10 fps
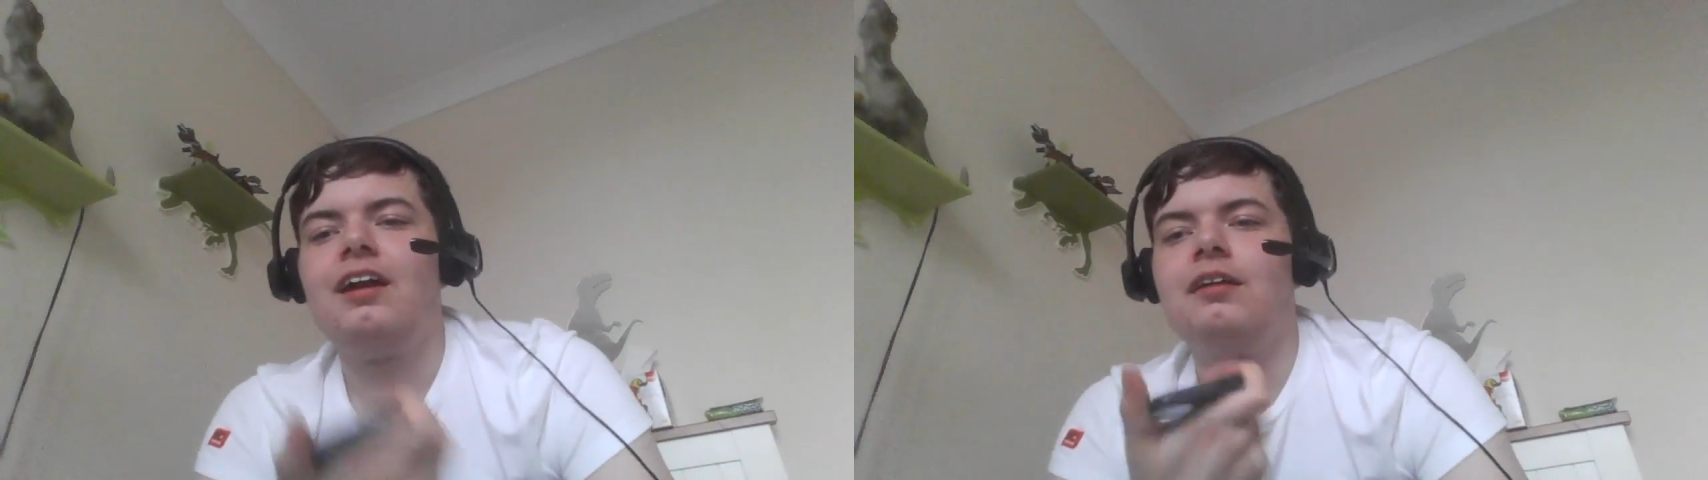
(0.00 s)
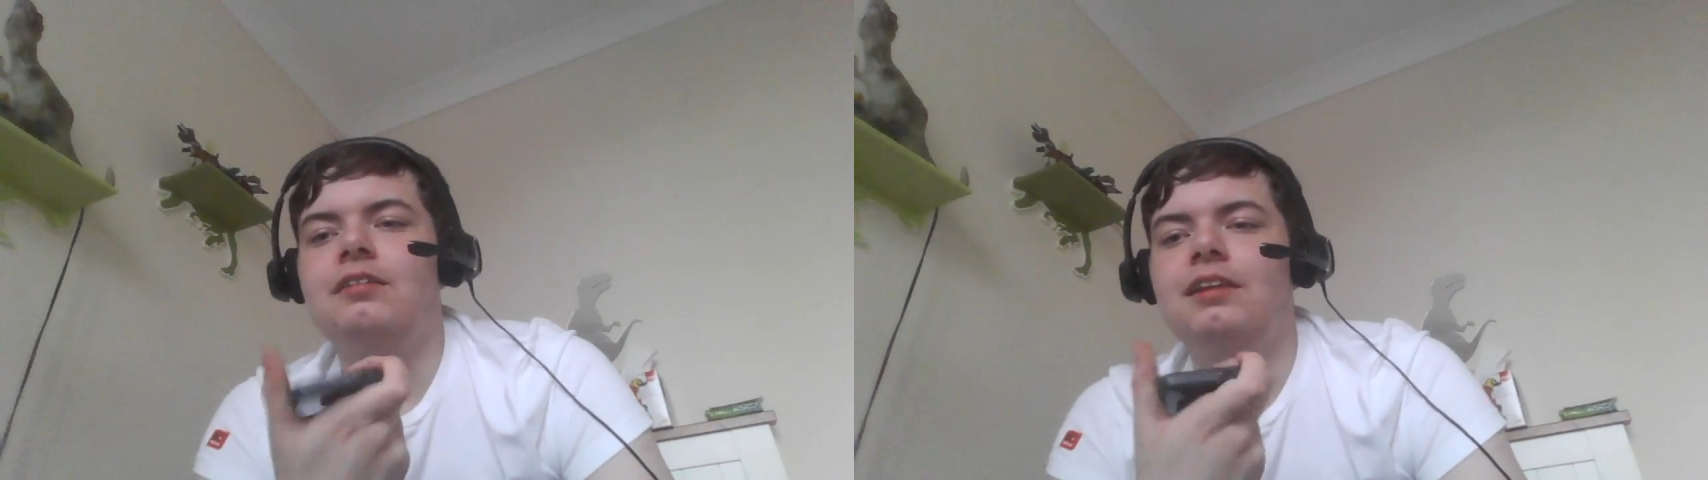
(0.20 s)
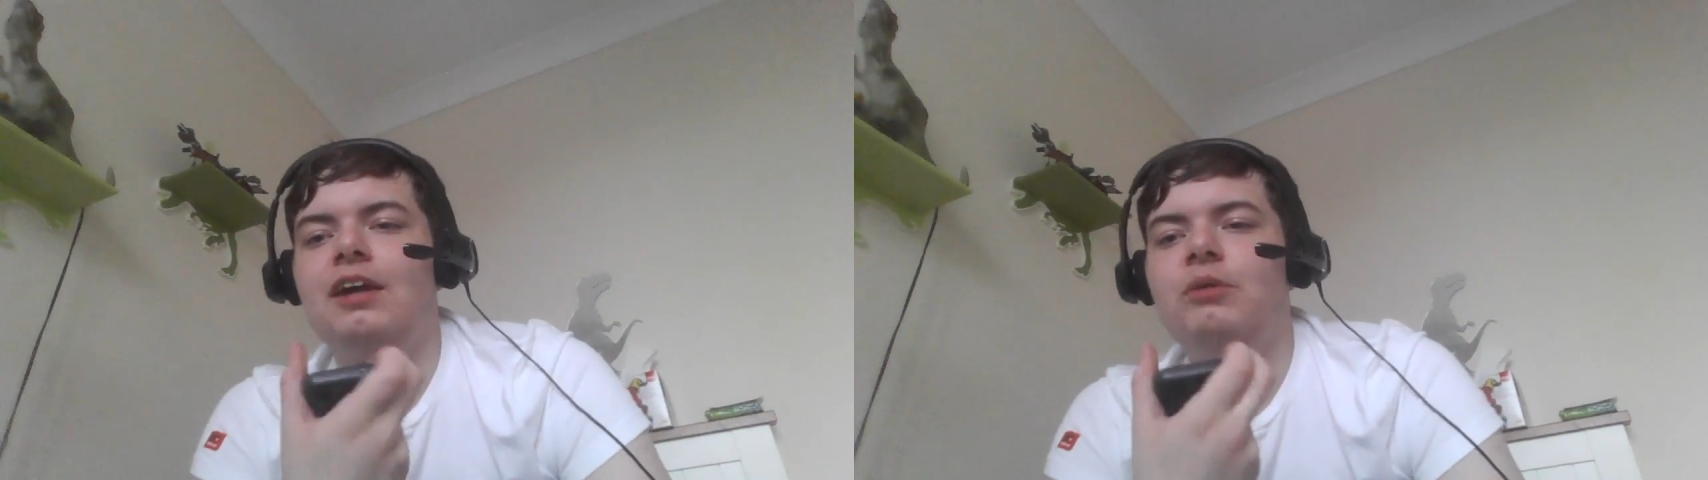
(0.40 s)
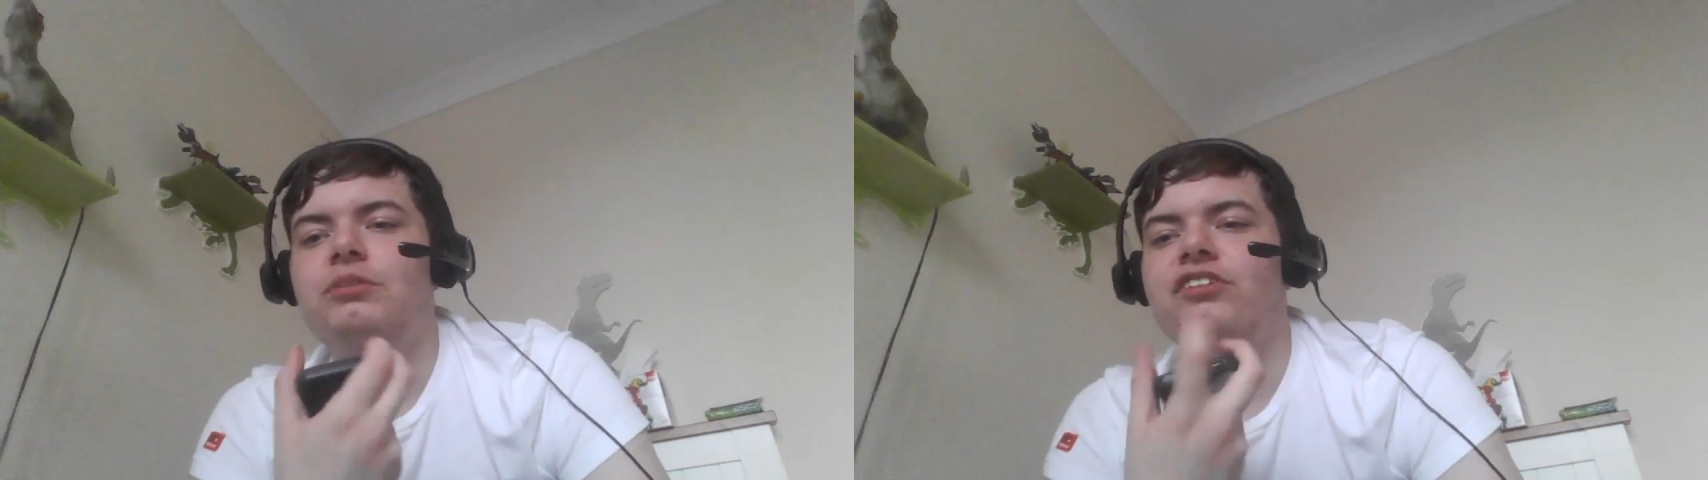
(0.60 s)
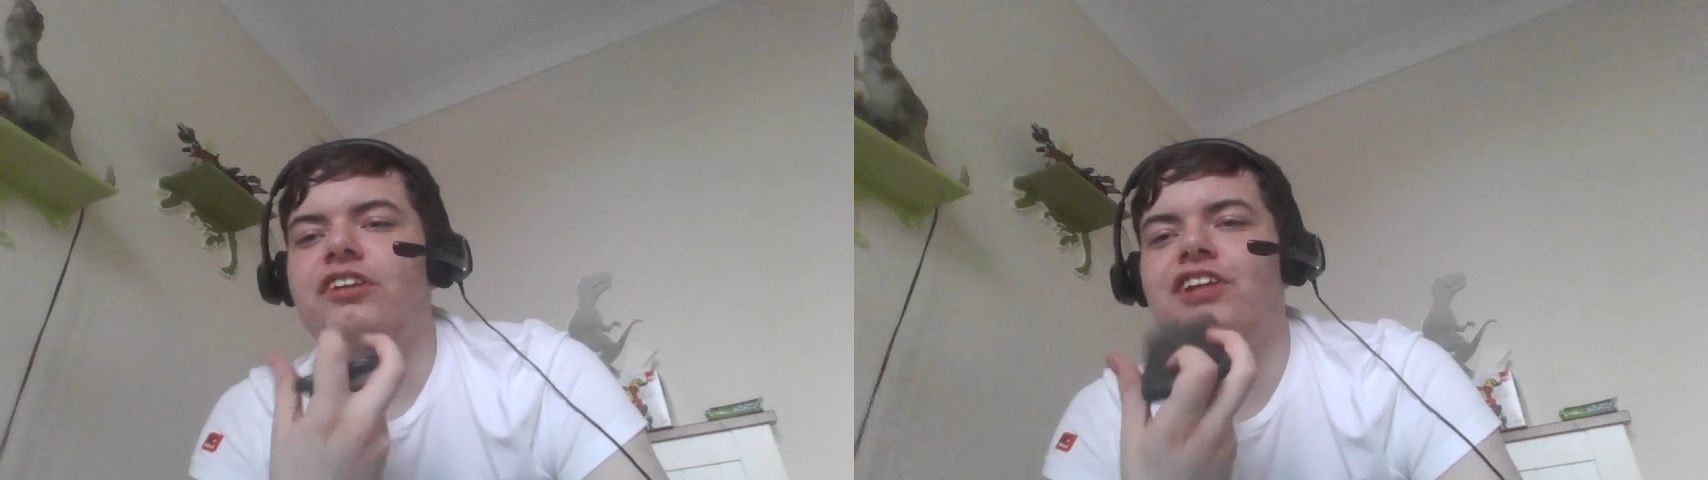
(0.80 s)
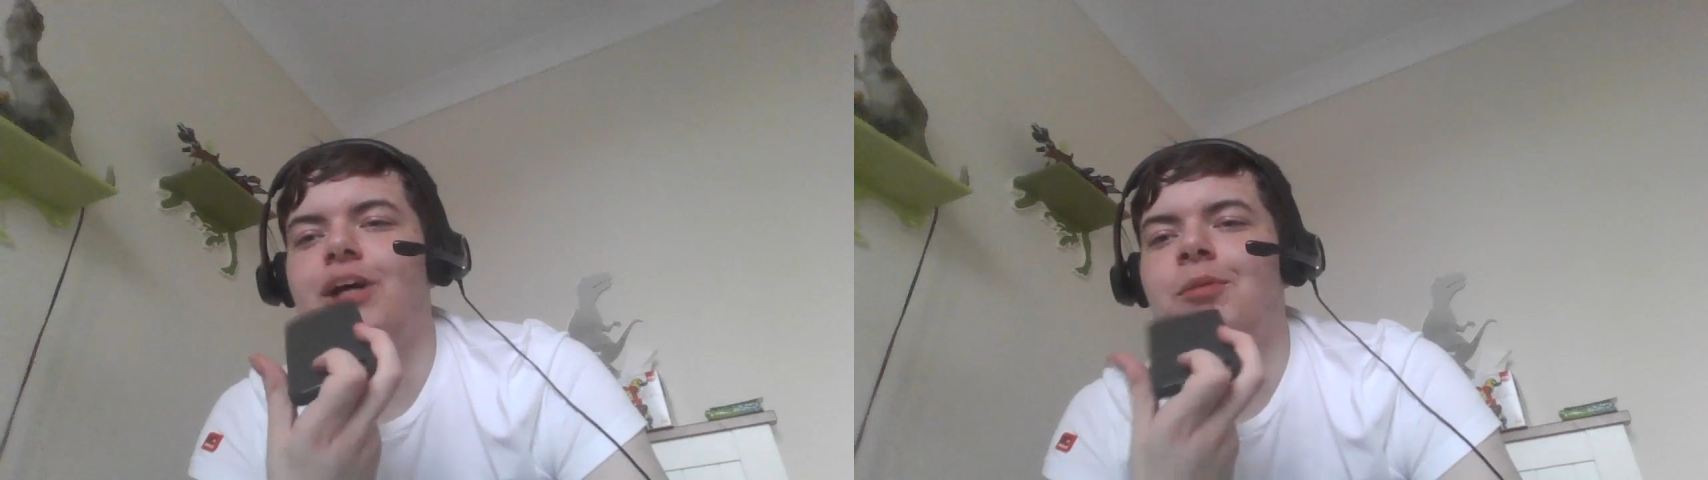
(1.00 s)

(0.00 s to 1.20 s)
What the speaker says: Now we just need to come